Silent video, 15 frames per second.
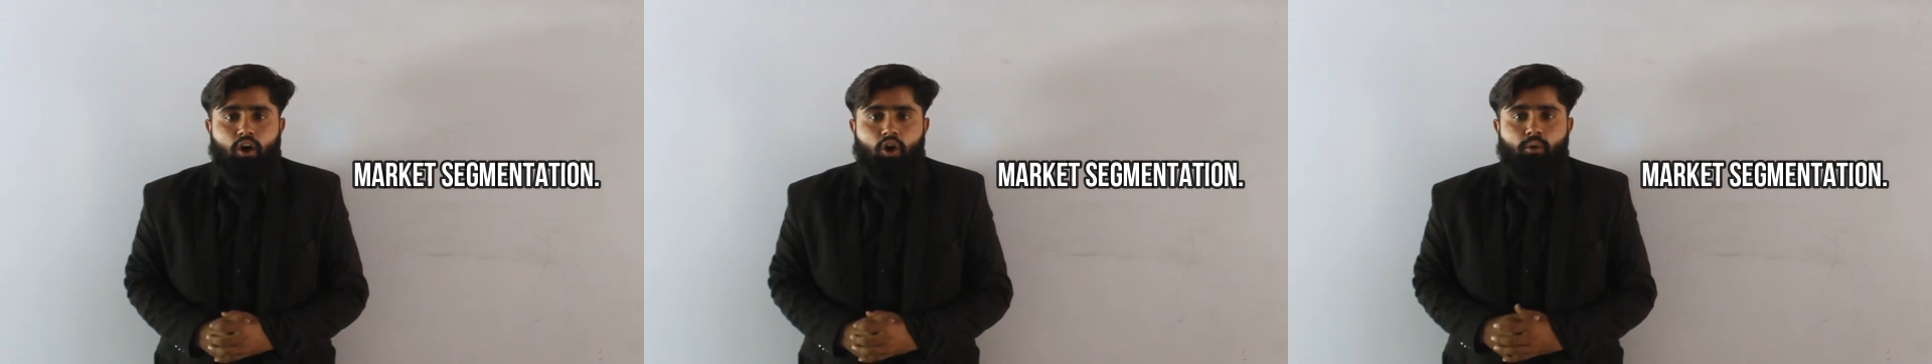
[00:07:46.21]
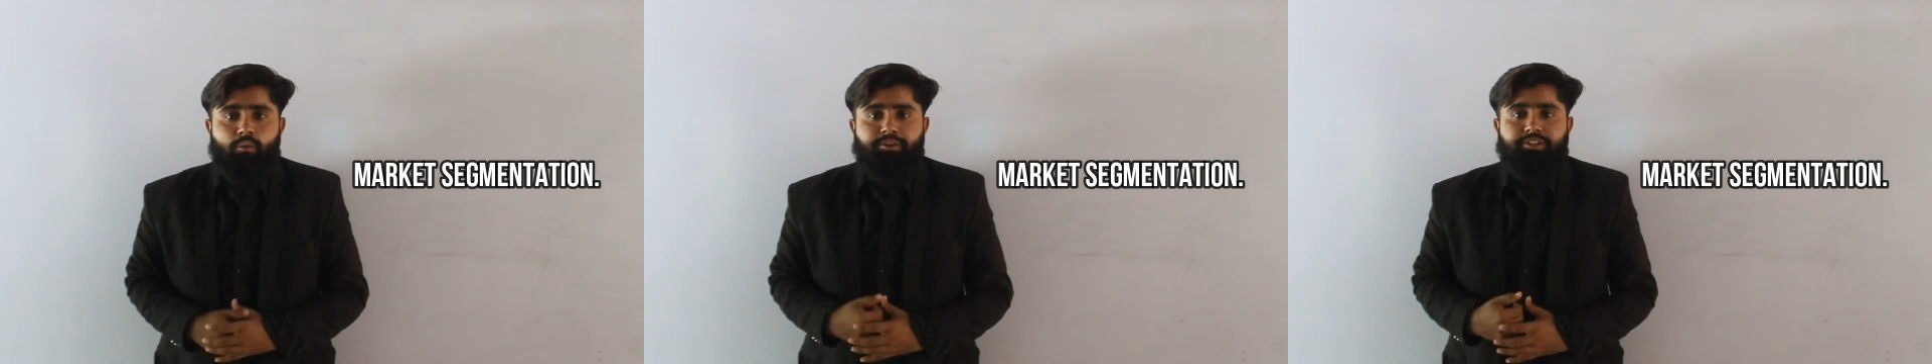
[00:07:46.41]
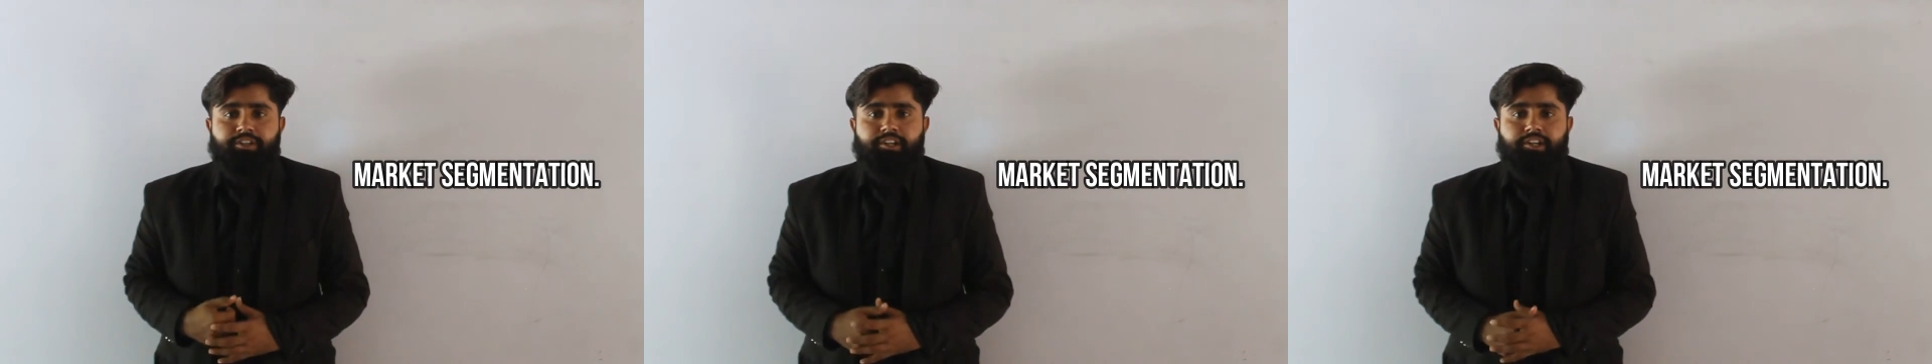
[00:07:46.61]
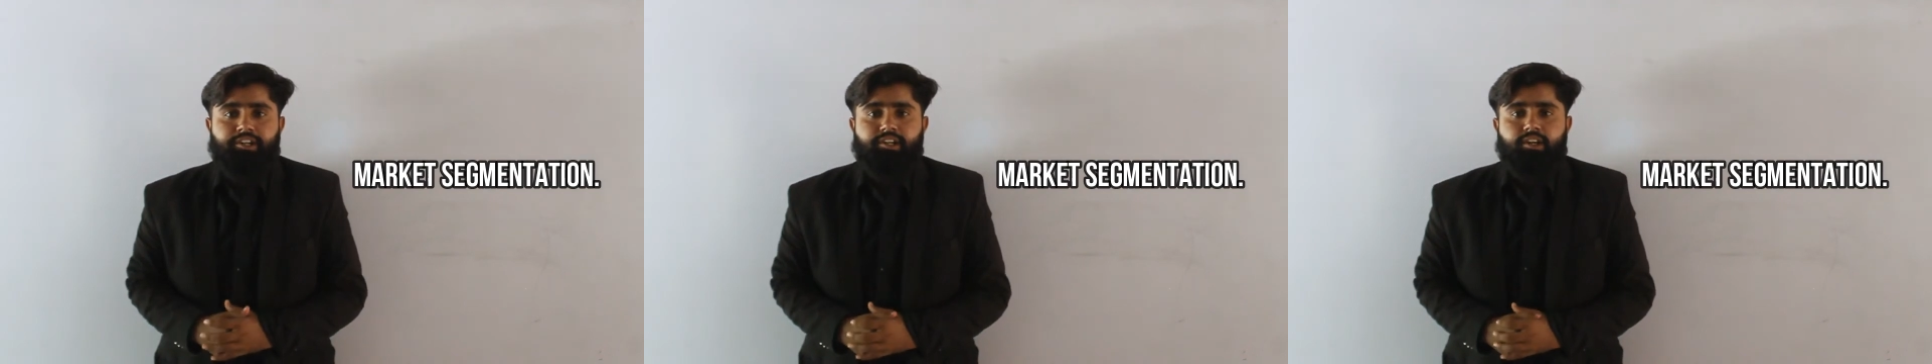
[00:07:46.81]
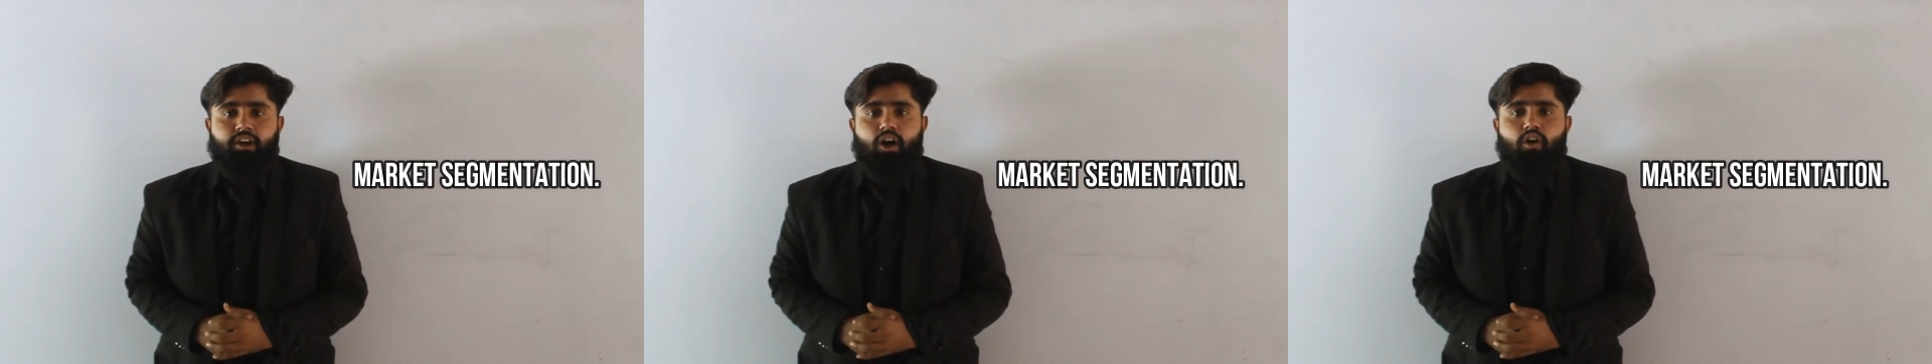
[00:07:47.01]

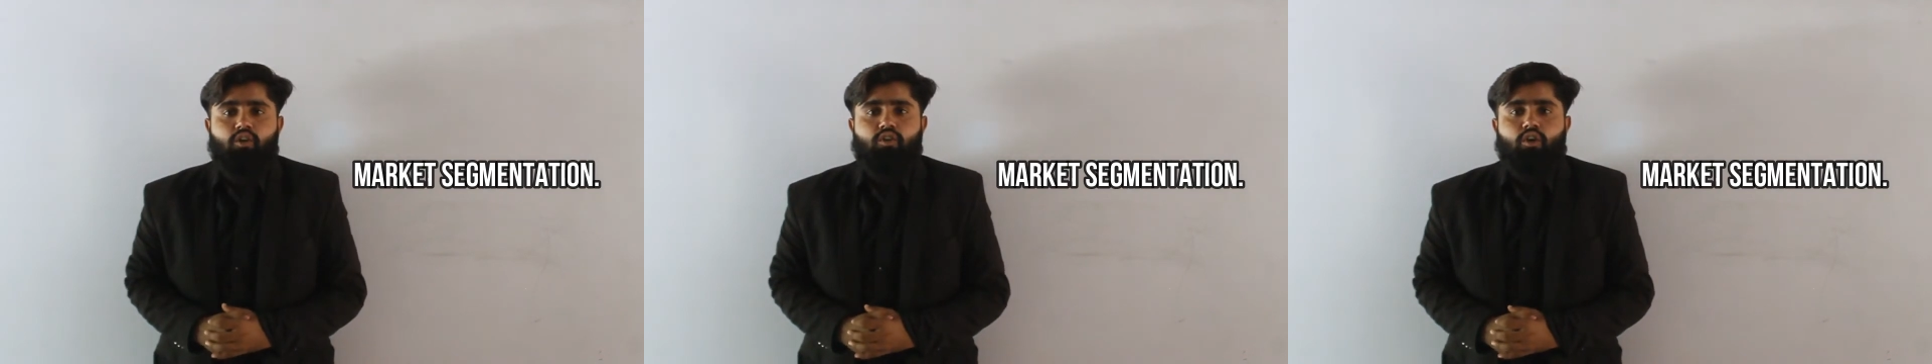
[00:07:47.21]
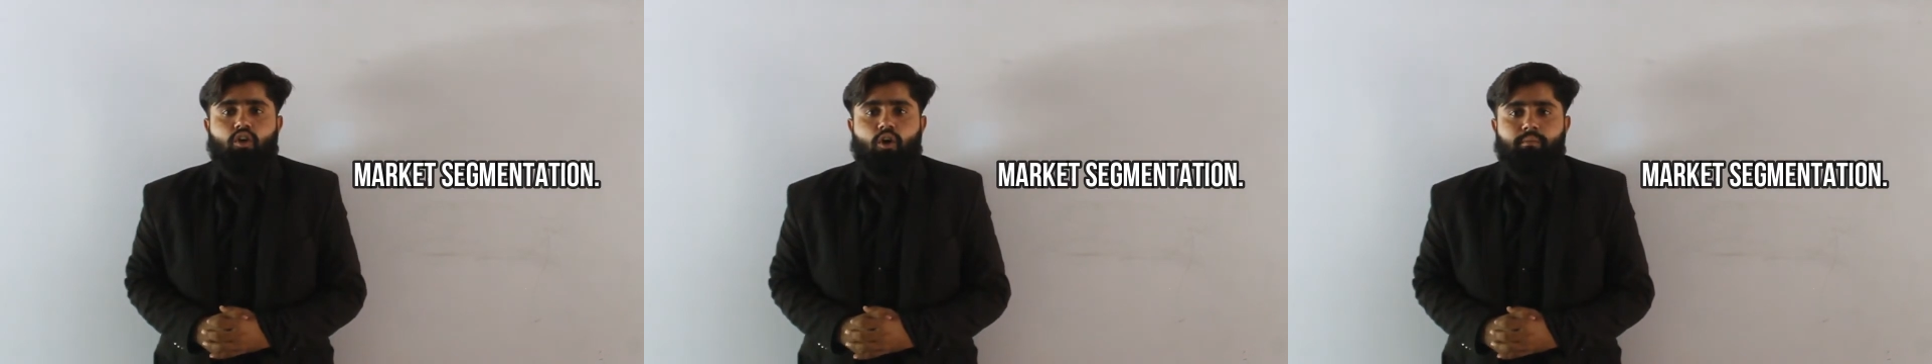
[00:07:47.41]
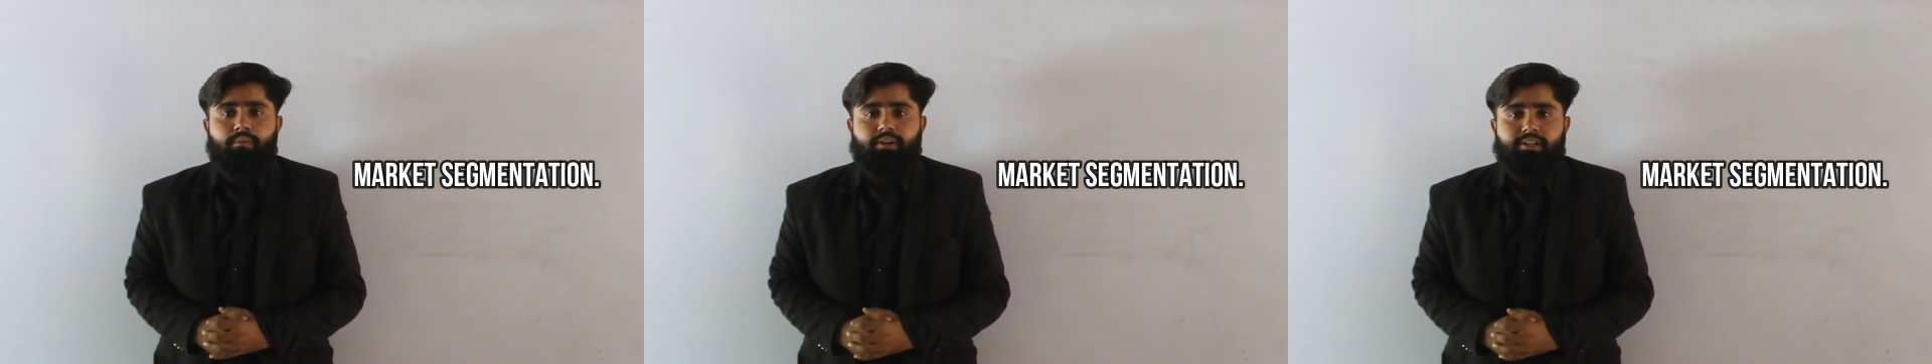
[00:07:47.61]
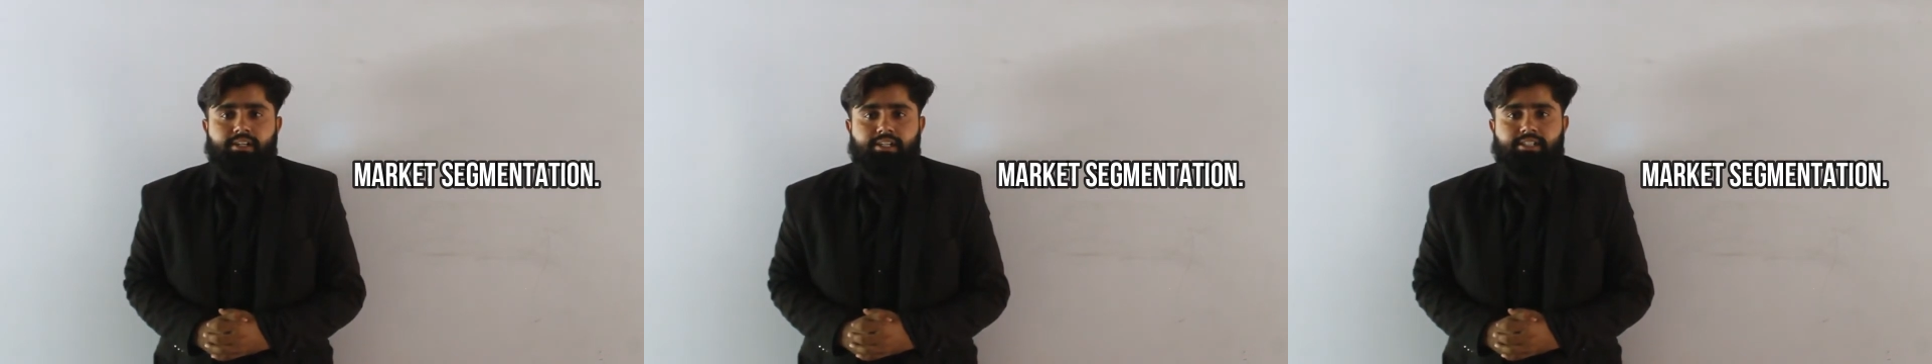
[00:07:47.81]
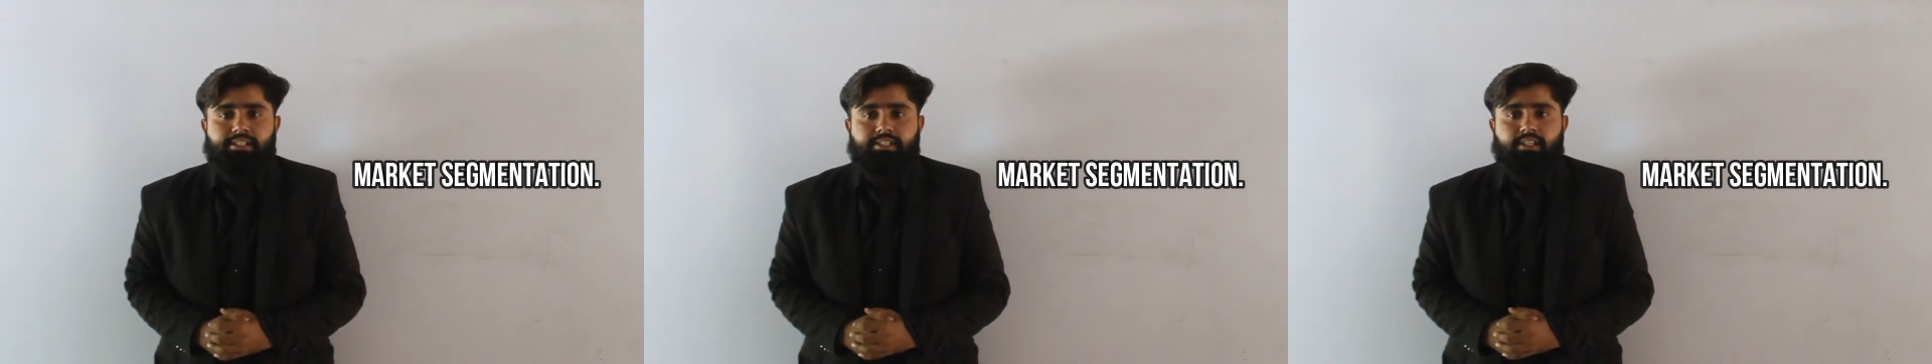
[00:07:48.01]
homogeneity or common
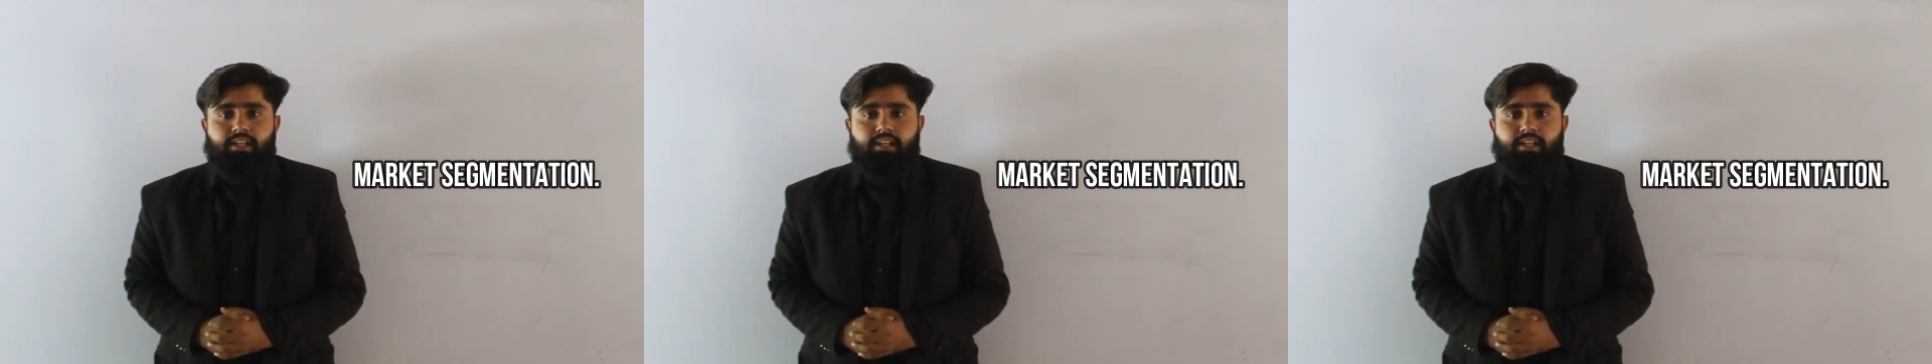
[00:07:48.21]
needs